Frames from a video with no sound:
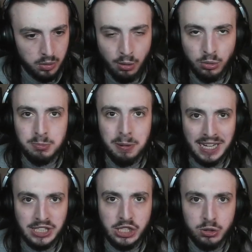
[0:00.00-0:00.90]
That was
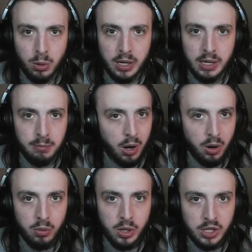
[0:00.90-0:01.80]
patches, weren't it,
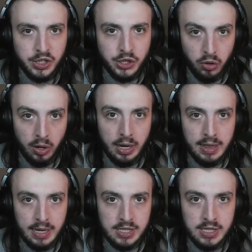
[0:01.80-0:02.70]
bro? Did you hear
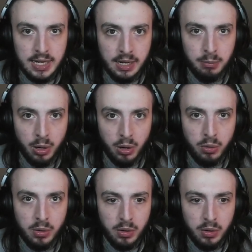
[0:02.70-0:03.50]
that snigger, bro?